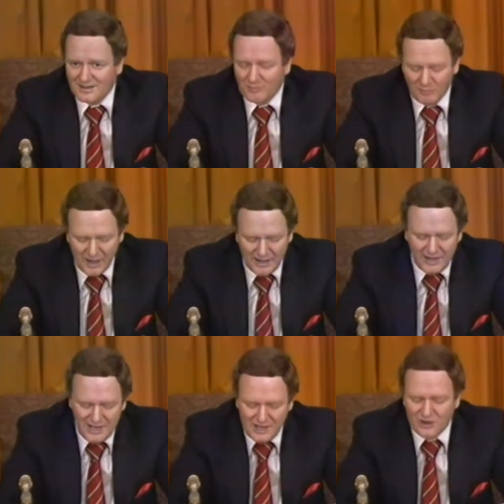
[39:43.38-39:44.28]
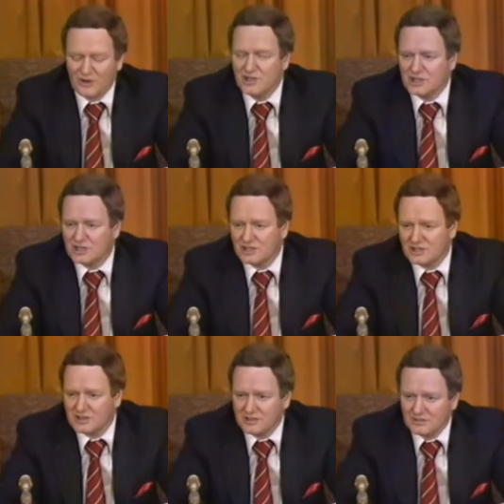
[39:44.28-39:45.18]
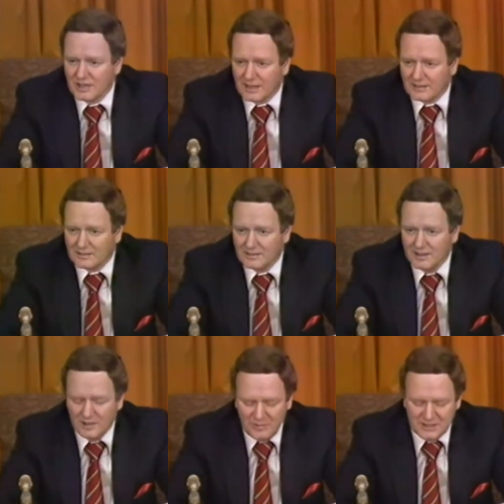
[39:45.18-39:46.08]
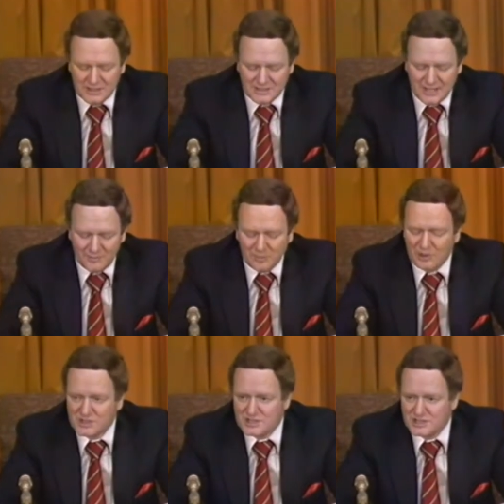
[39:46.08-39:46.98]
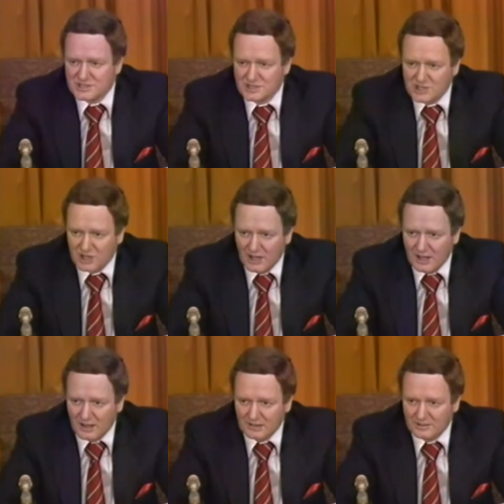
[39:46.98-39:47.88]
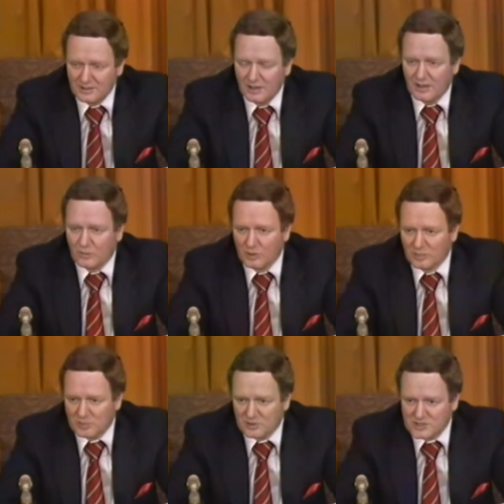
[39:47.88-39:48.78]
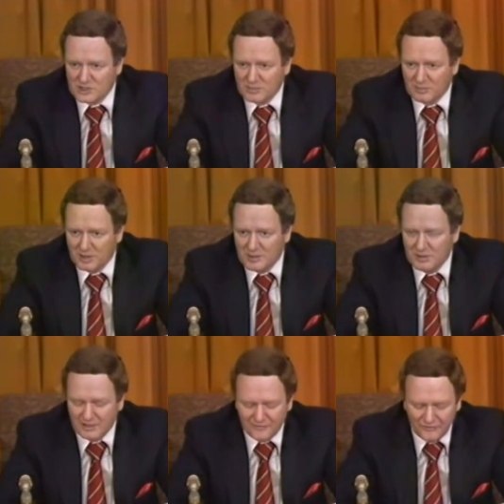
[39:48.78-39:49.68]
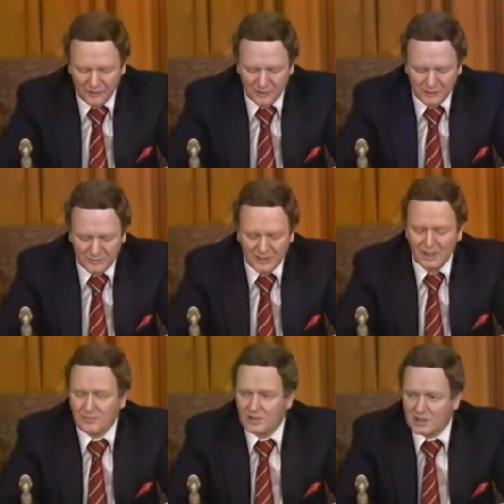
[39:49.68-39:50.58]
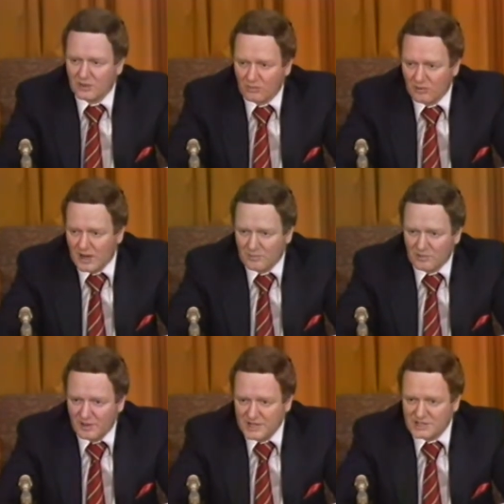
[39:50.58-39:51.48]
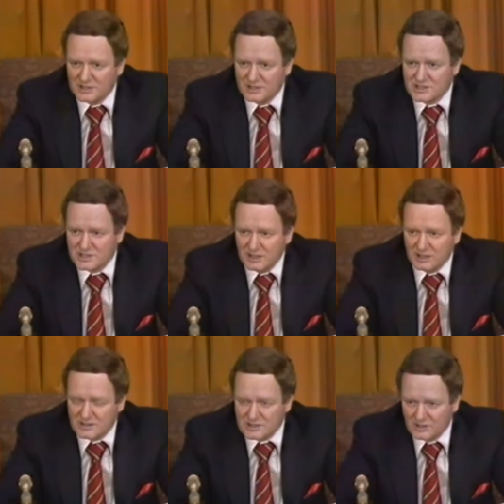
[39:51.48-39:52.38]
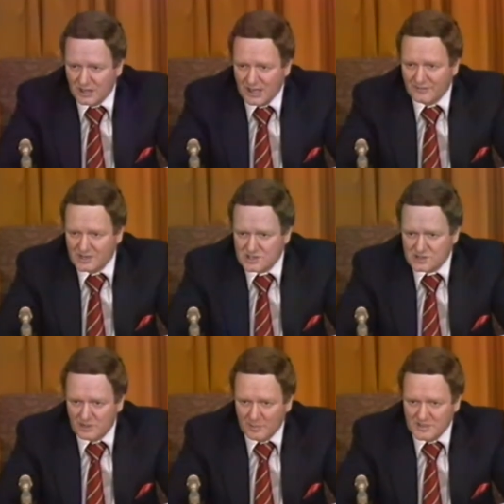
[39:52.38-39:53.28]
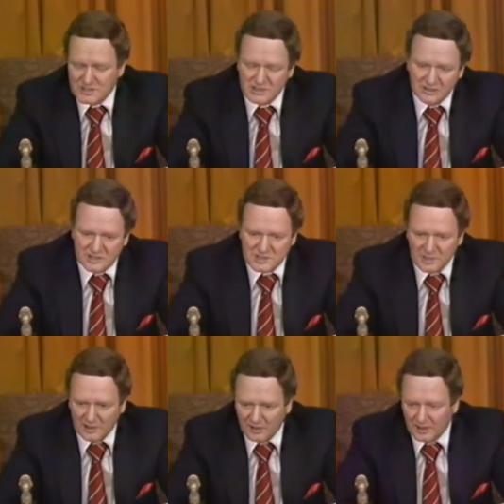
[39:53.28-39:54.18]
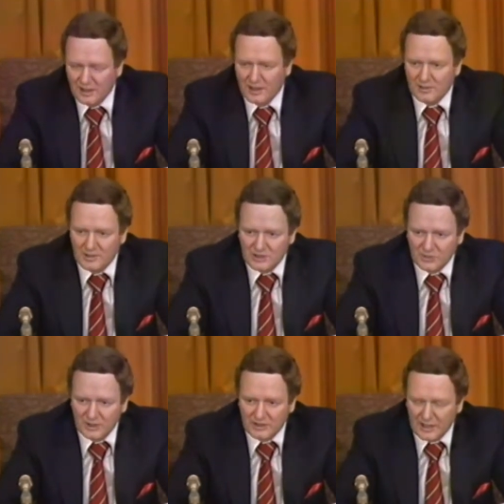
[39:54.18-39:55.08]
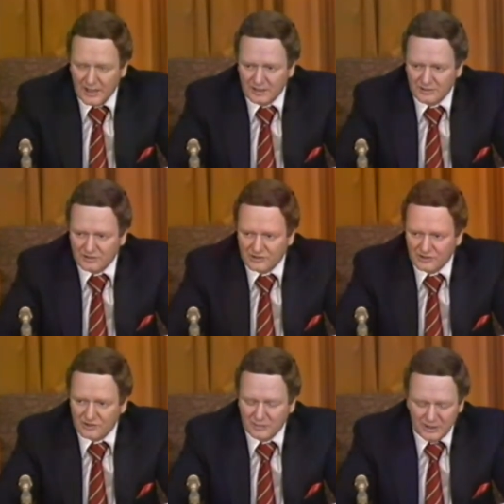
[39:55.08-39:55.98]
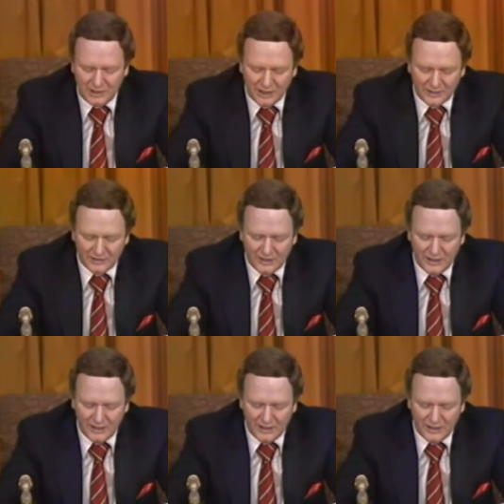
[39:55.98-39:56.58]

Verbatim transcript: But here, you couldn't do that because that person is a child, will presumably be affirmed, but corroboration is needed. So you have a discrepancy or disparity between the adult system and the young